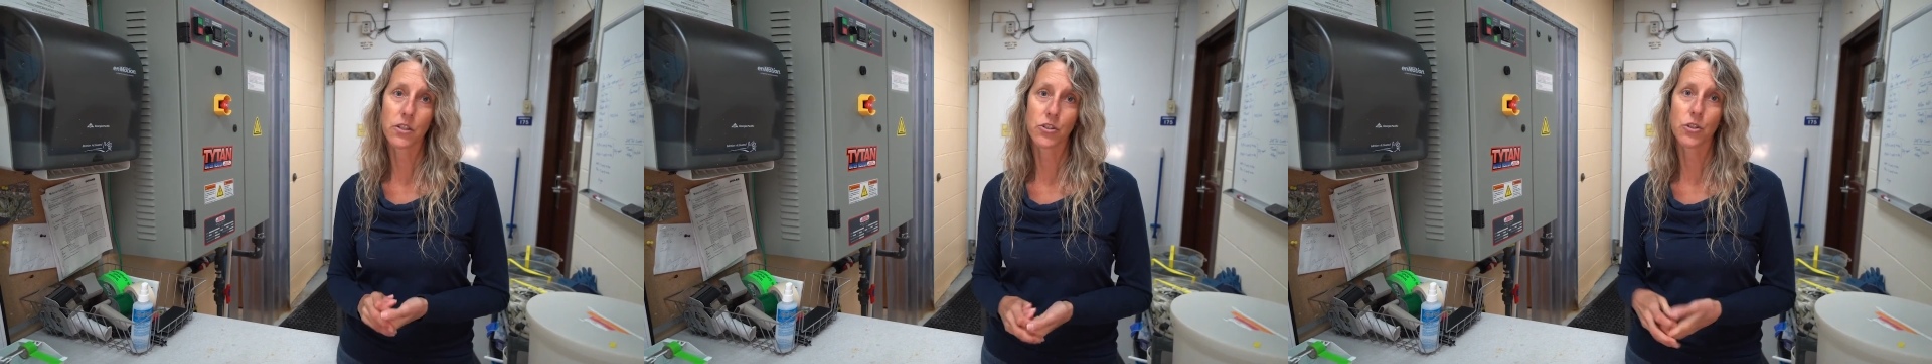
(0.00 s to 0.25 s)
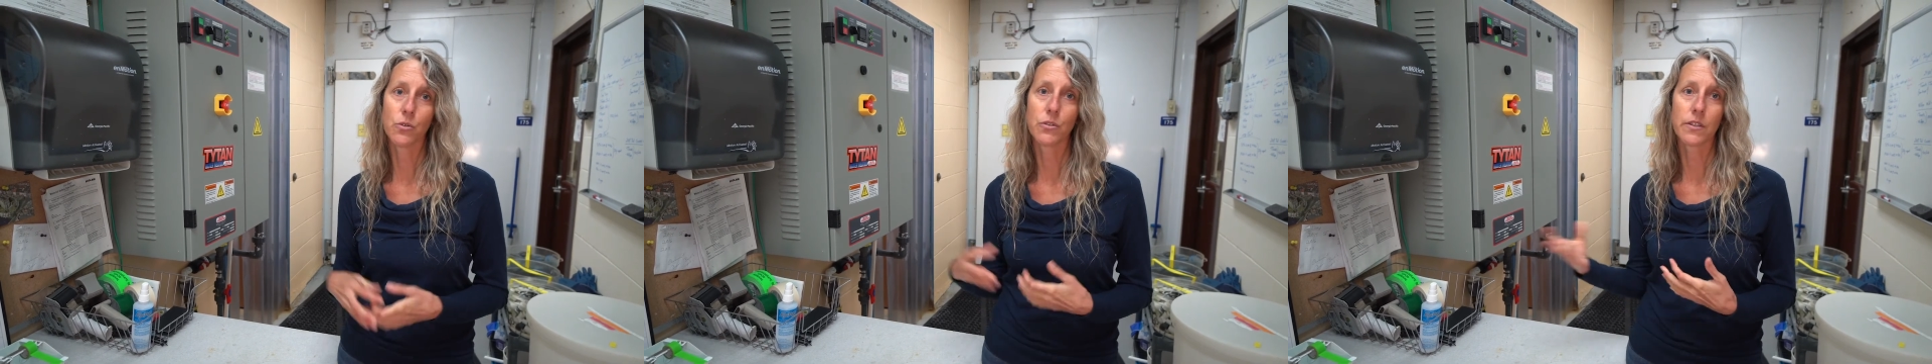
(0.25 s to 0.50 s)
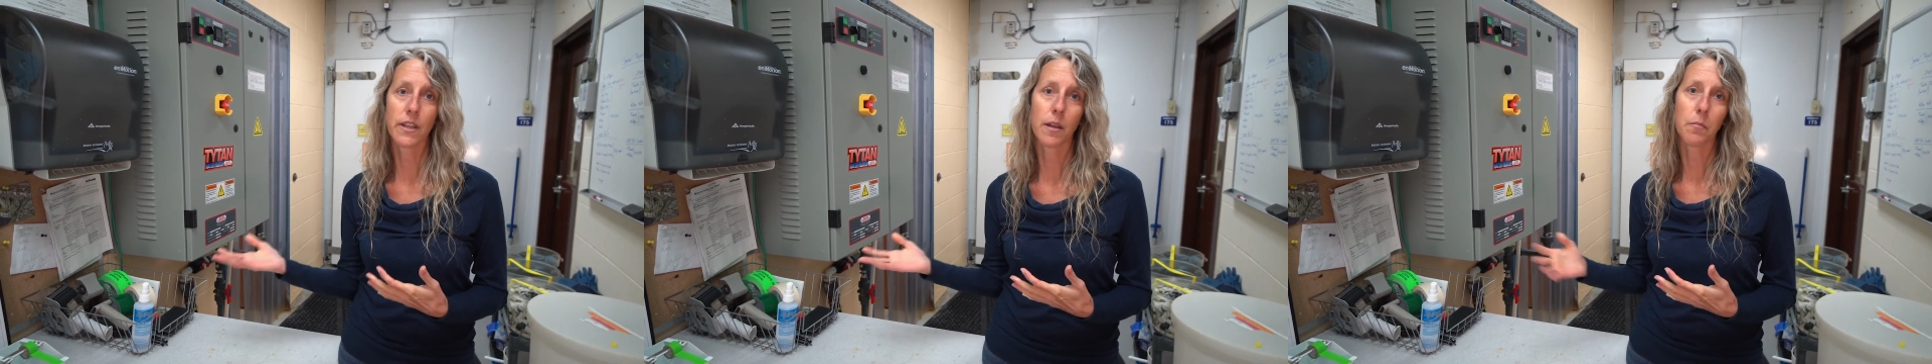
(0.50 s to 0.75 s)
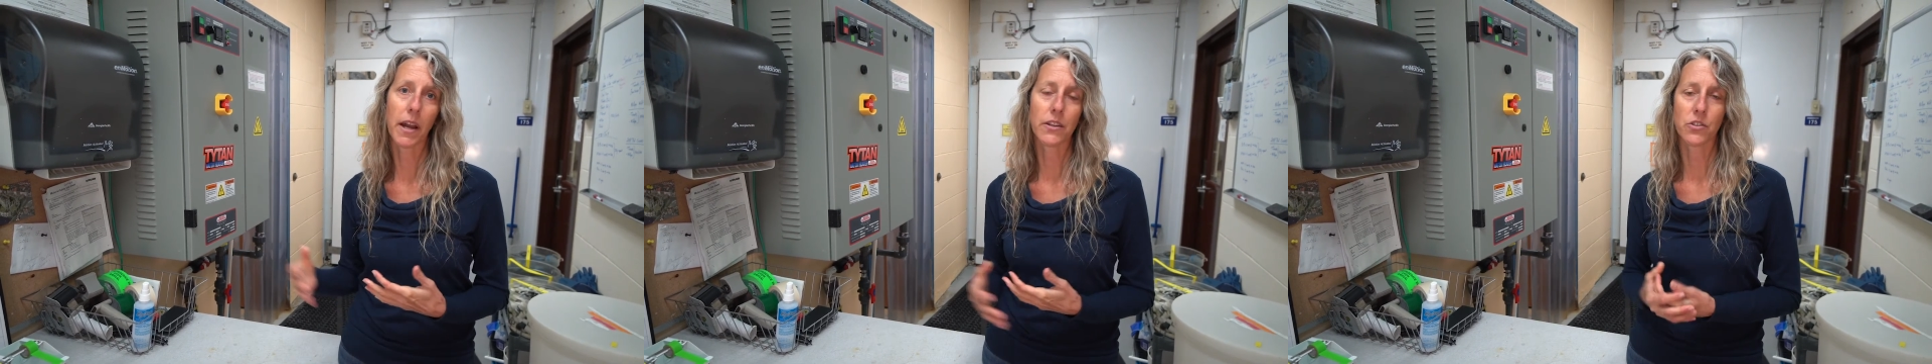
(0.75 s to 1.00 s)
issues, they
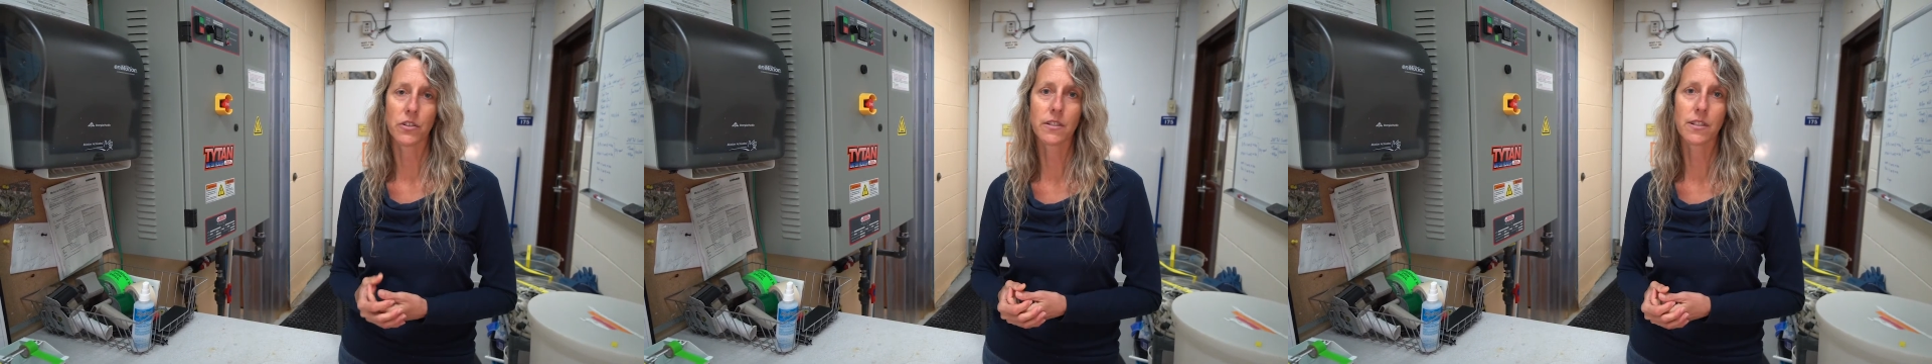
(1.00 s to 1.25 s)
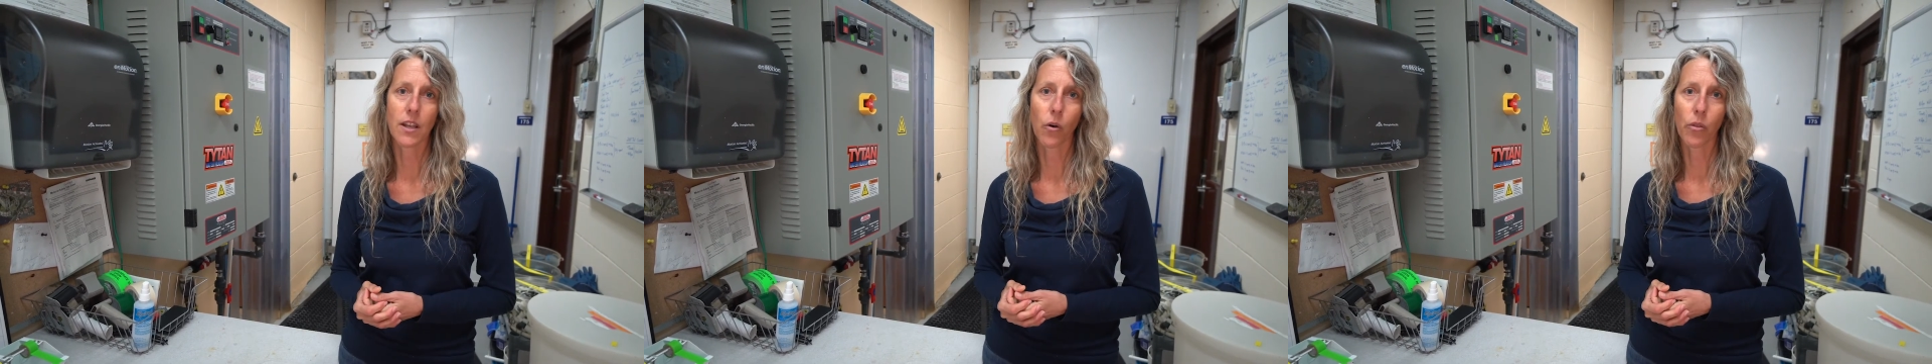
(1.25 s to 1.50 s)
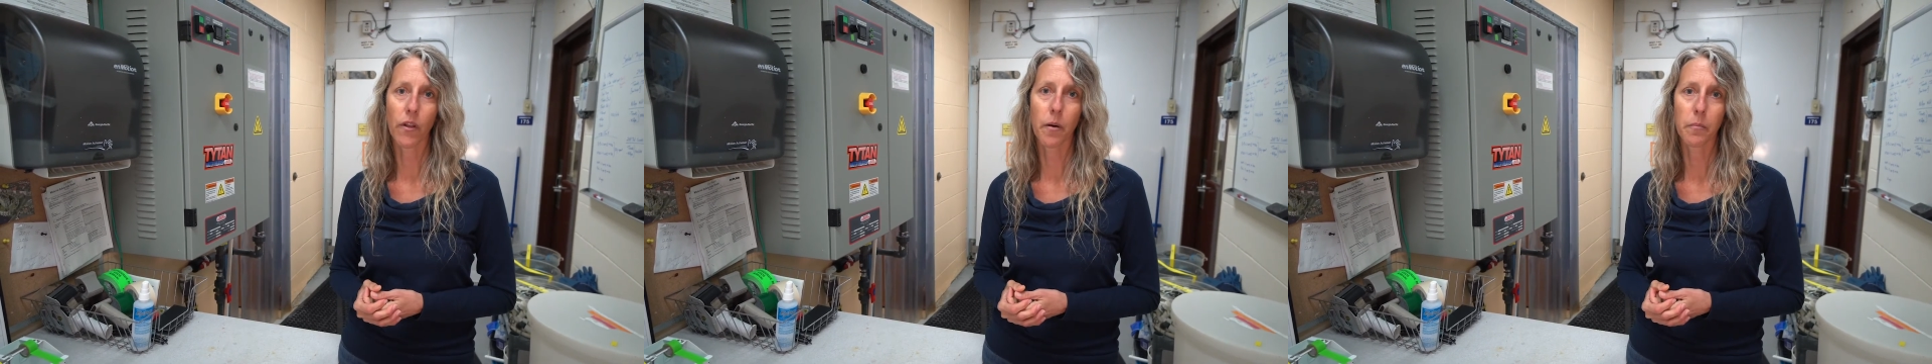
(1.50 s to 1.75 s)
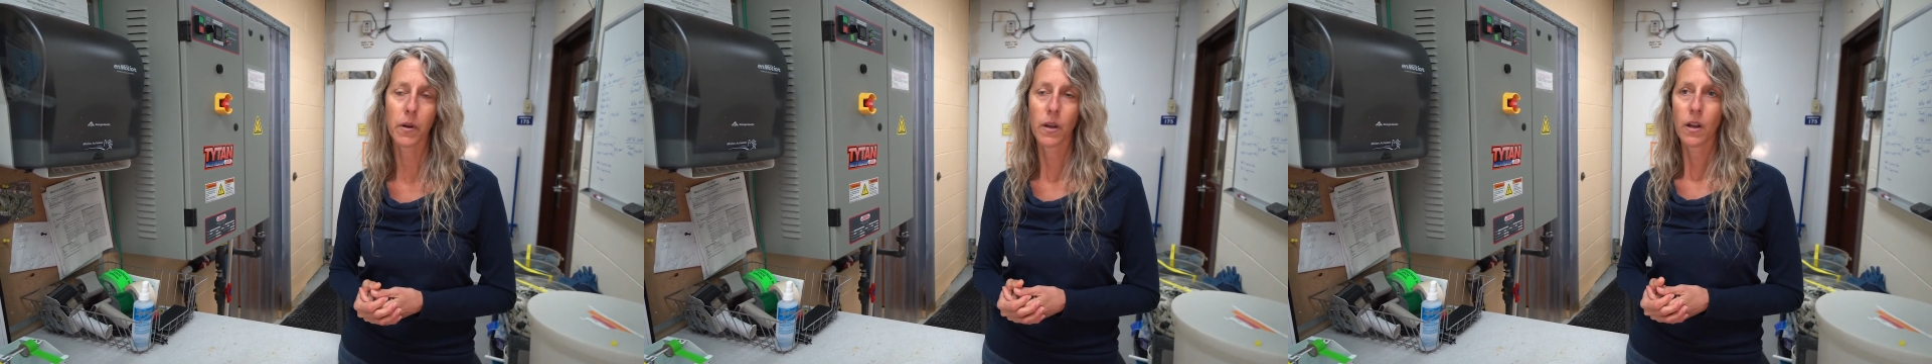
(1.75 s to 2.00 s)
might just sell them.